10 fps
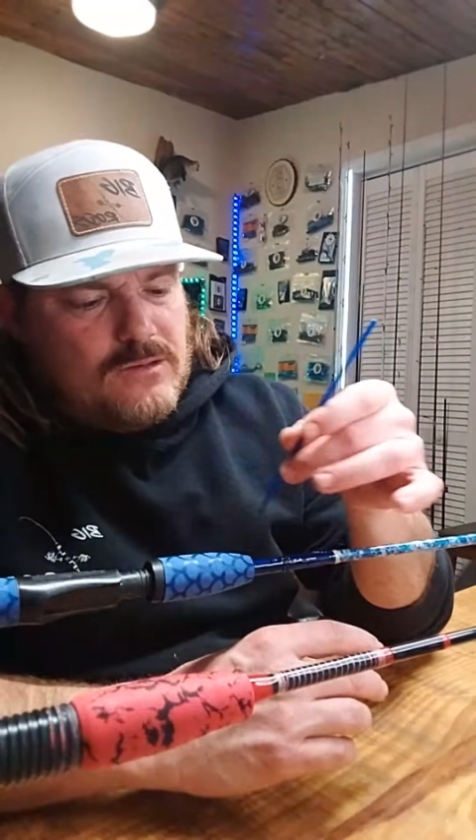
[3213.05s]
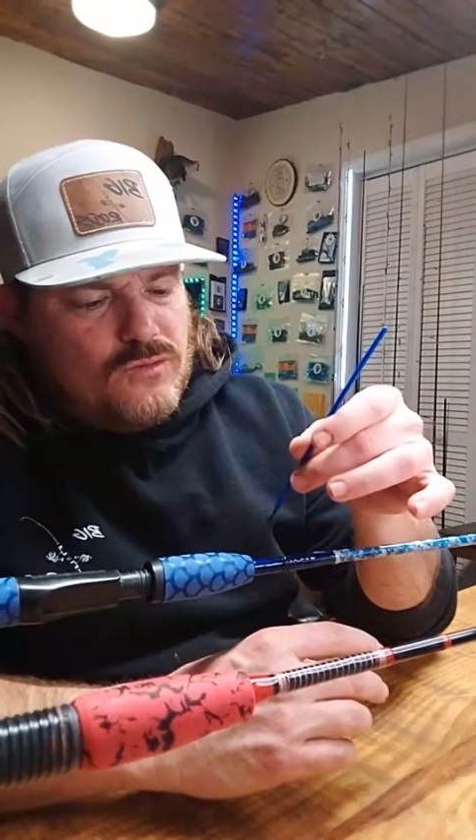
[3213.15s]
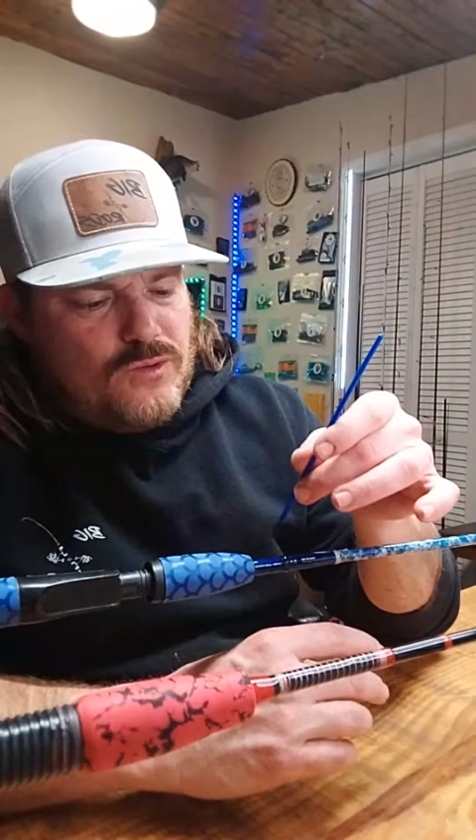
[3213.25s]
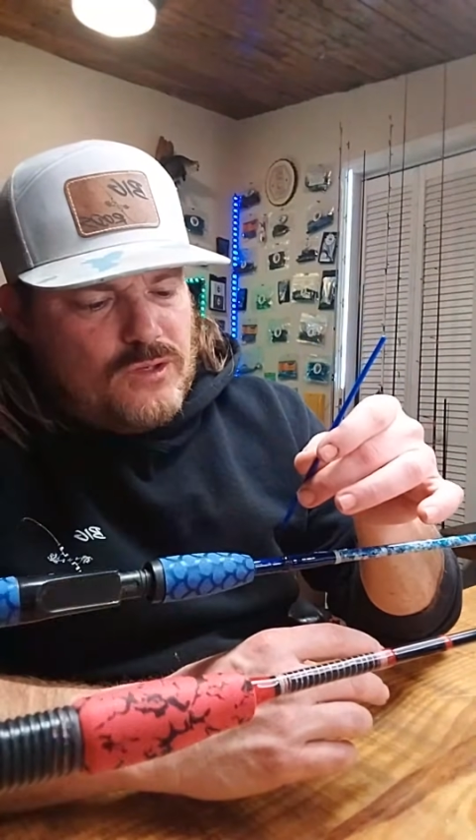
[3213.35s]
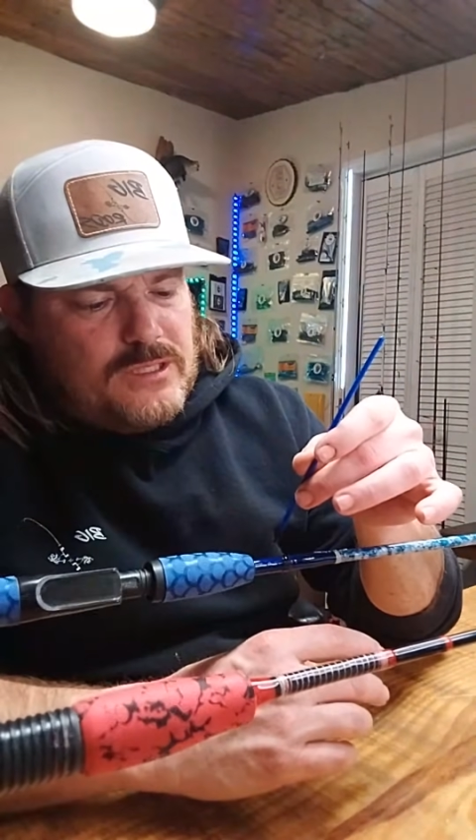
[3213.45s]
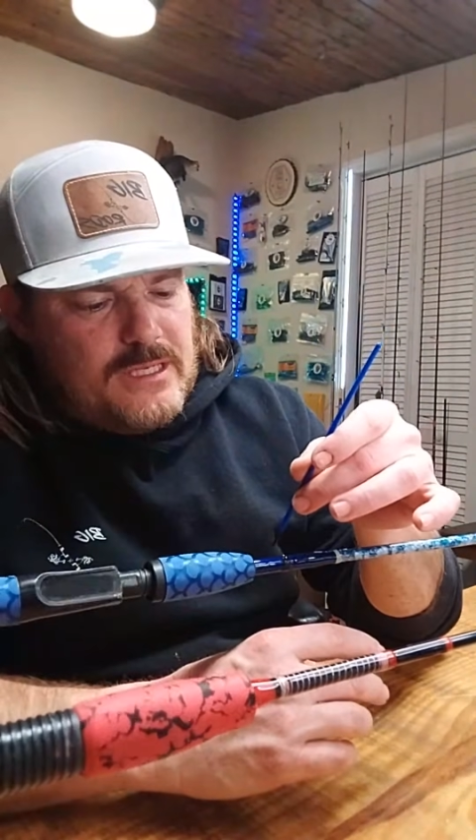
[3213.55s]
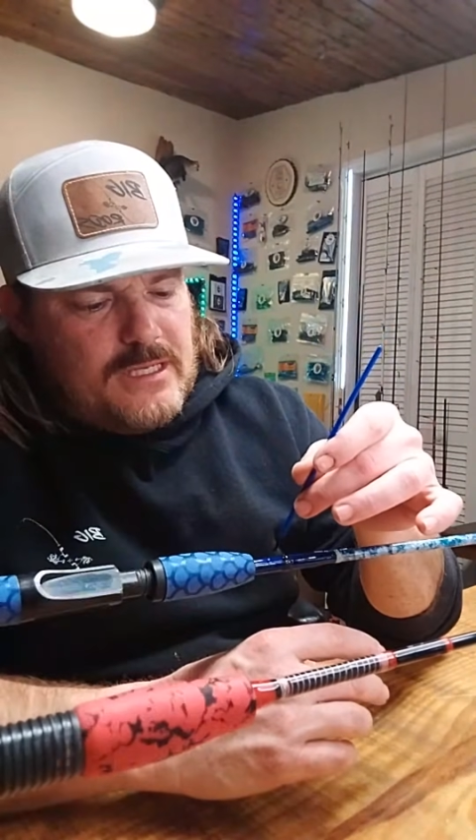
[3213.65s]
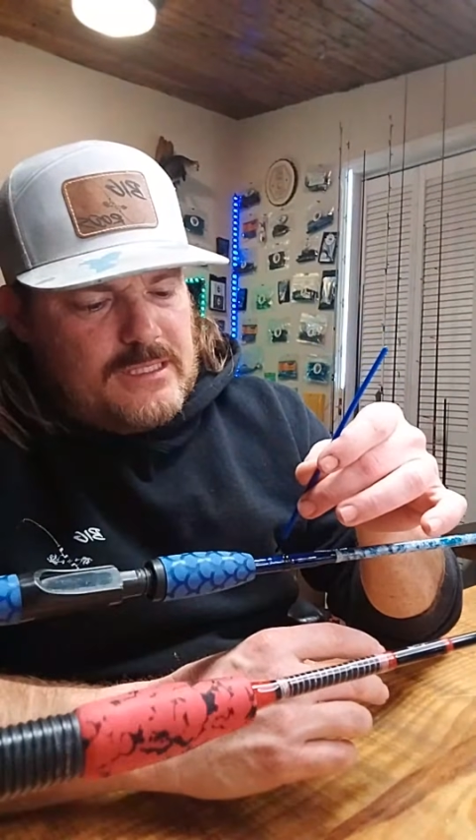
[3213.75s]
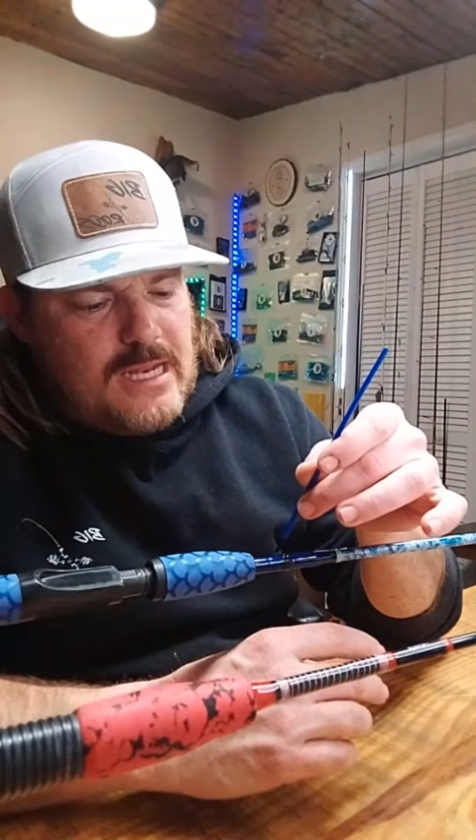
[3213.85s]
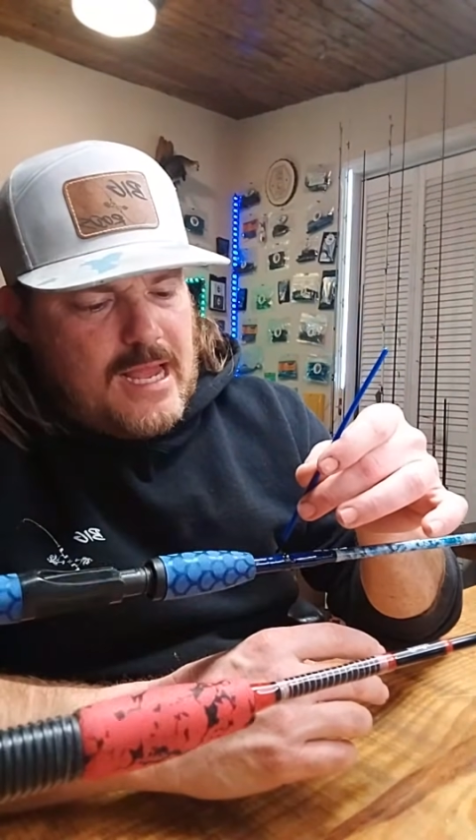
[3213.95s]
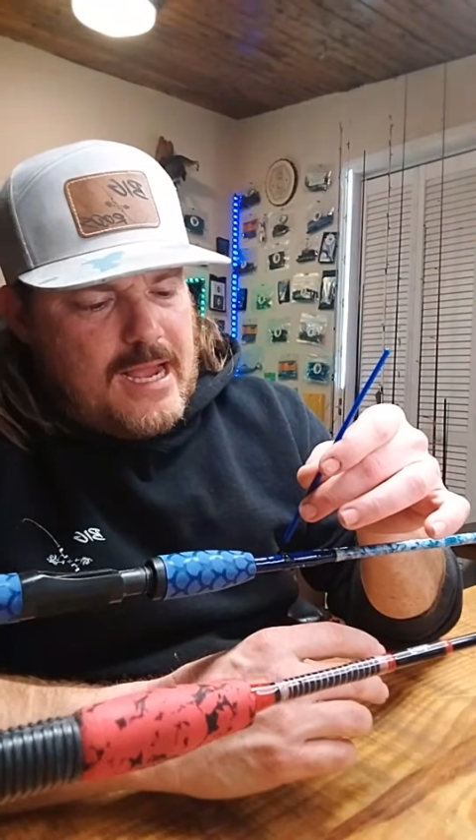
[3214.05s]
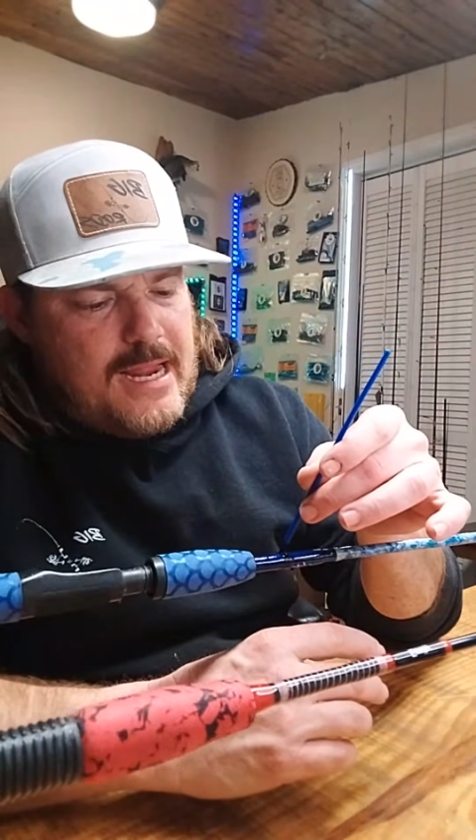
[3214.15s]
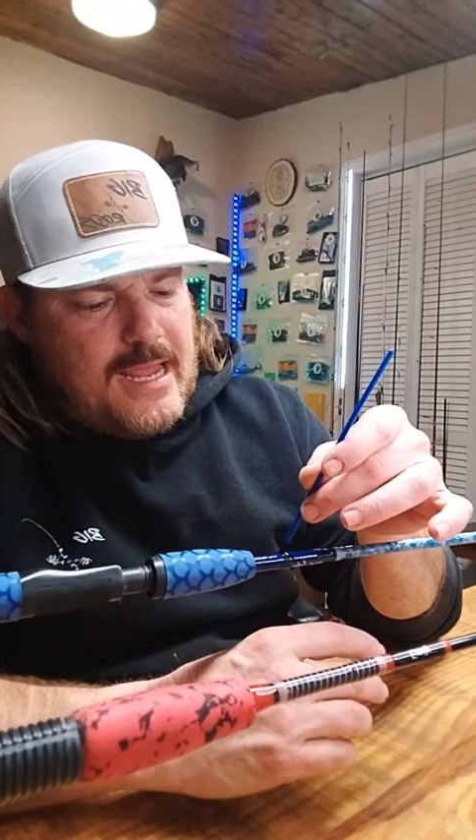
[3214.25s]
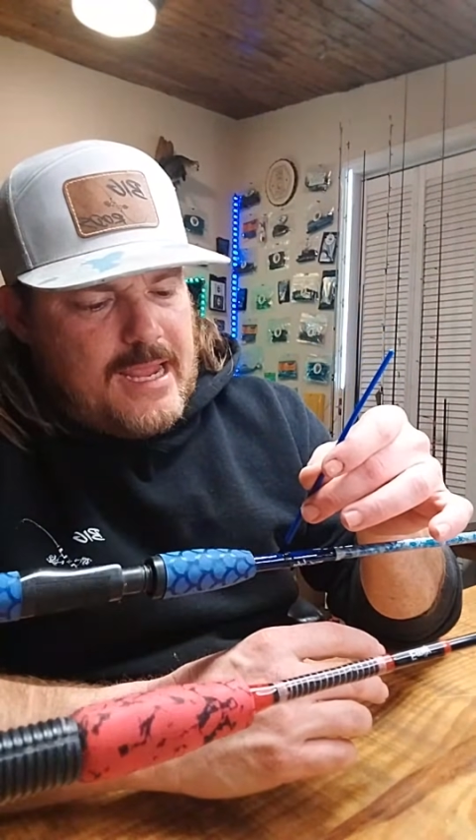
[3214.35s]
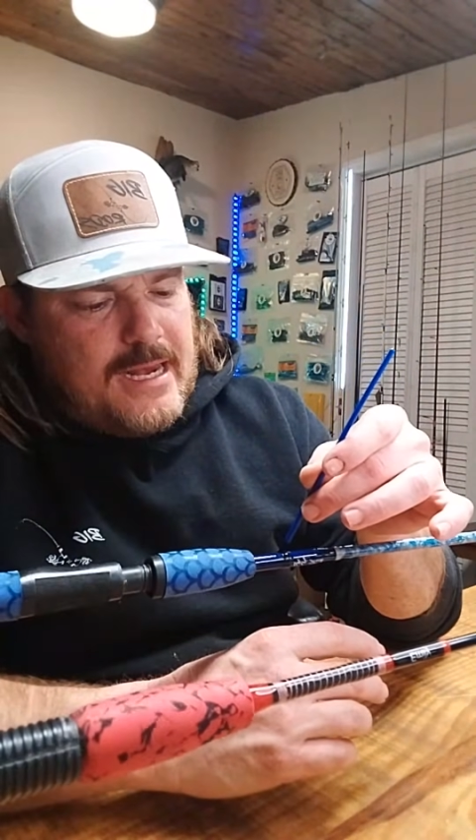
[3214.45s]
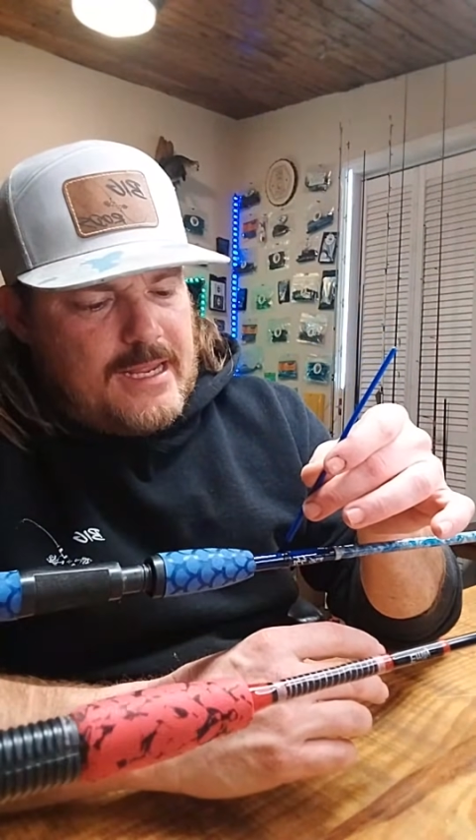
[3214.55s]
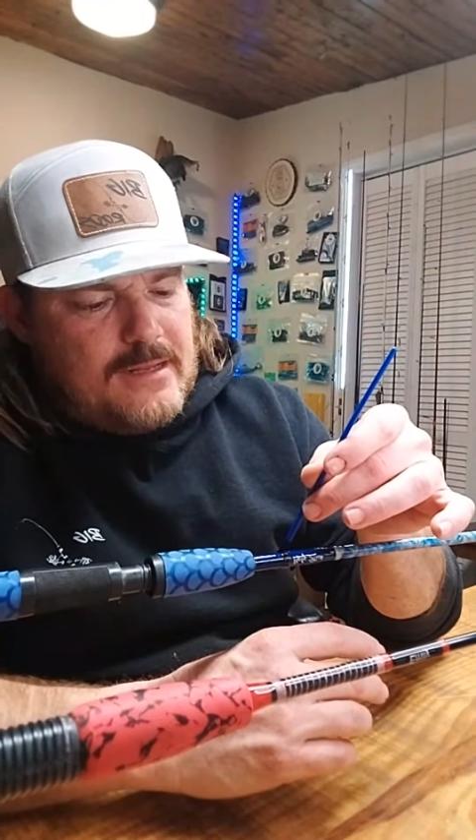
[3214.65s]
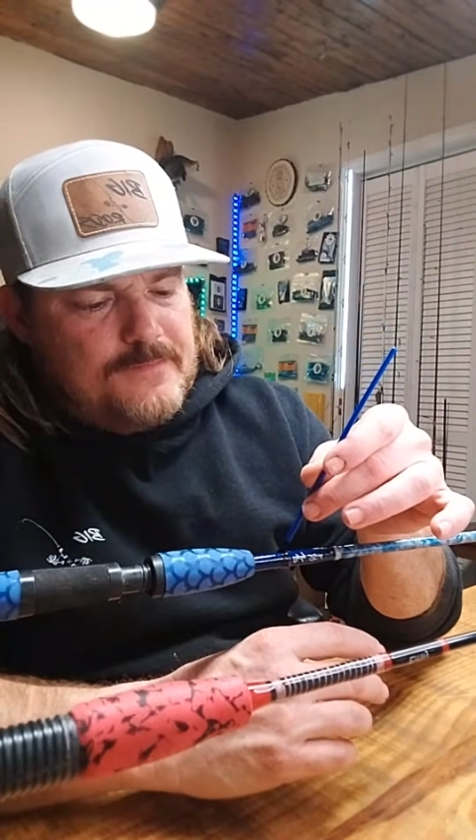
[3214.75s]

real seat slide, and it